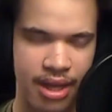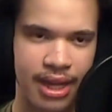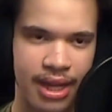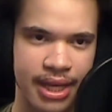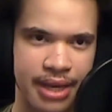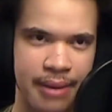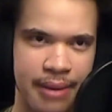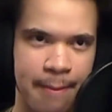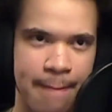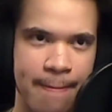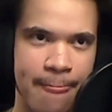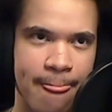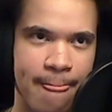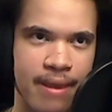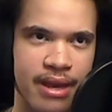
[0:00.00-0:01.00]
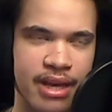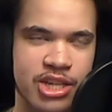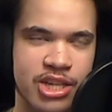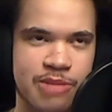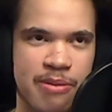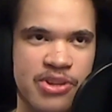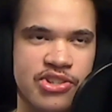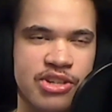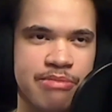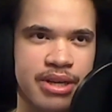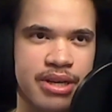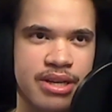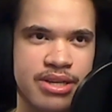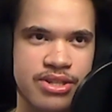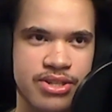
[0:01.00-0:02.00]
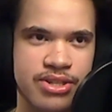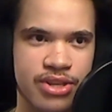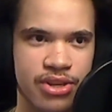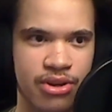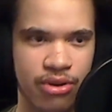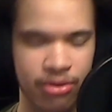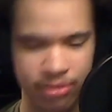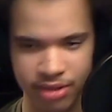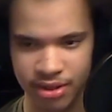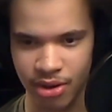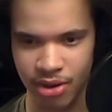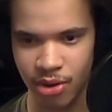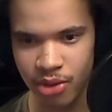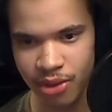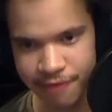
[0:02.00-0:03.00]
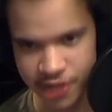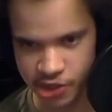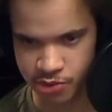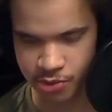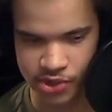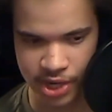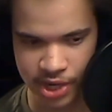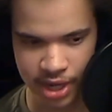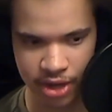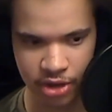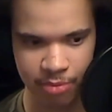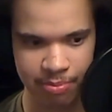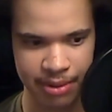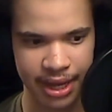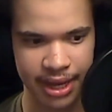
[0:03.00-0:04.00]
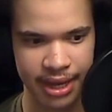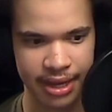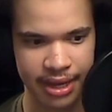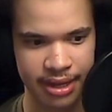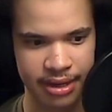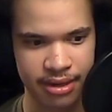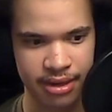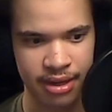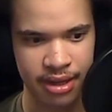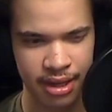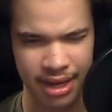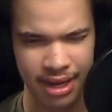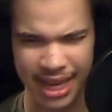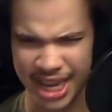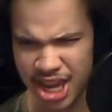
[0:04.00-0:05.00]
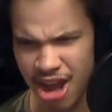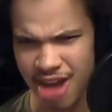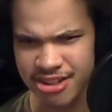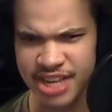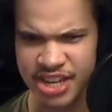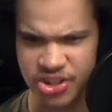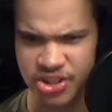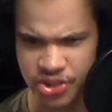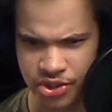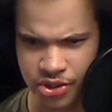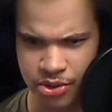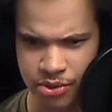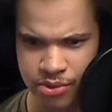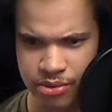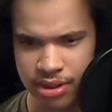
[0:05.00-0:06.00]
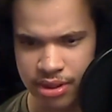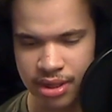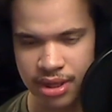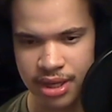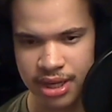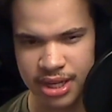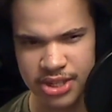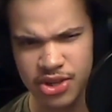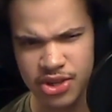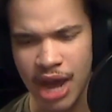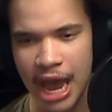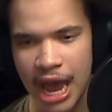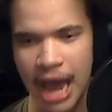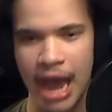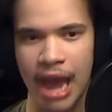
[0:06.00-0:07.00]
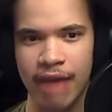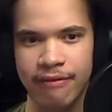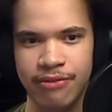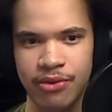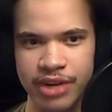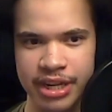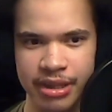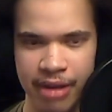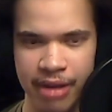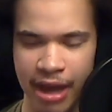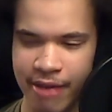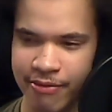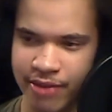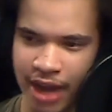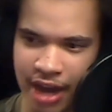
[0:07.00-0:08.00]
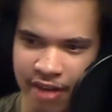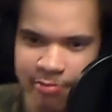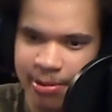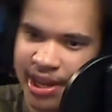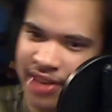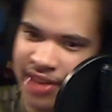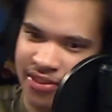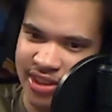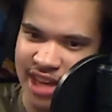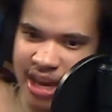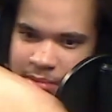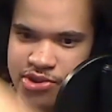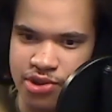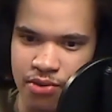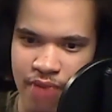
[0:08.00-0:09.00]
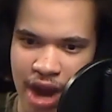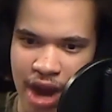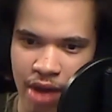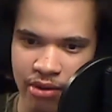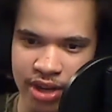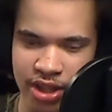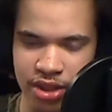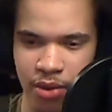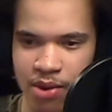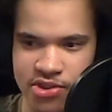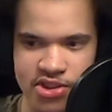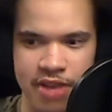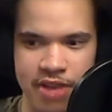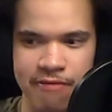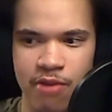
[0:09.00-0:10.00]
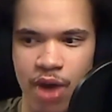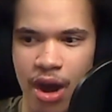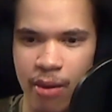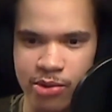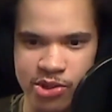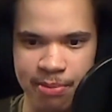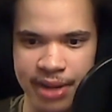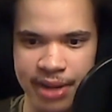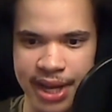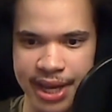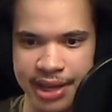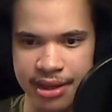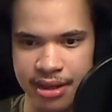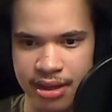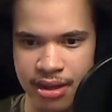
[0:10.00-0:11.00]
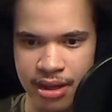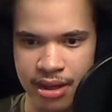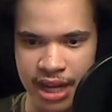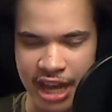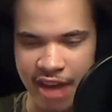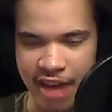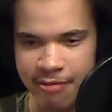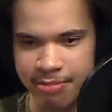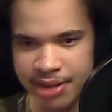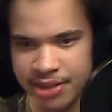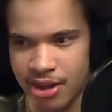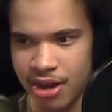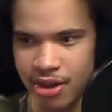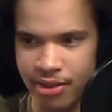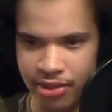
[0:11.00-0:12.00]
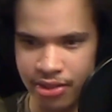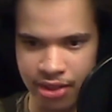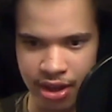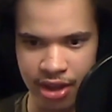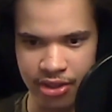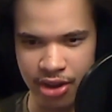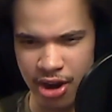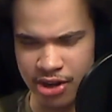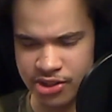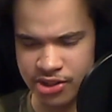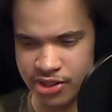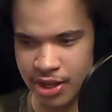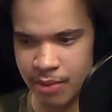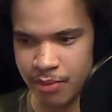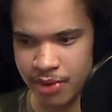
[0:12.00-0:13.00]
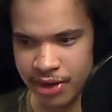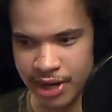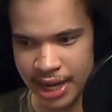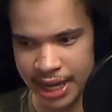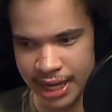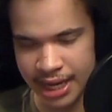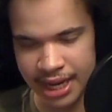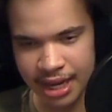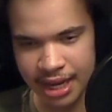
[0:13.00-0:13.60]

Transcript: like, especially because all the visuals help, and like context too, because I've kind of played the game surrounding the ones I was playing. Like I played the other arcs that were like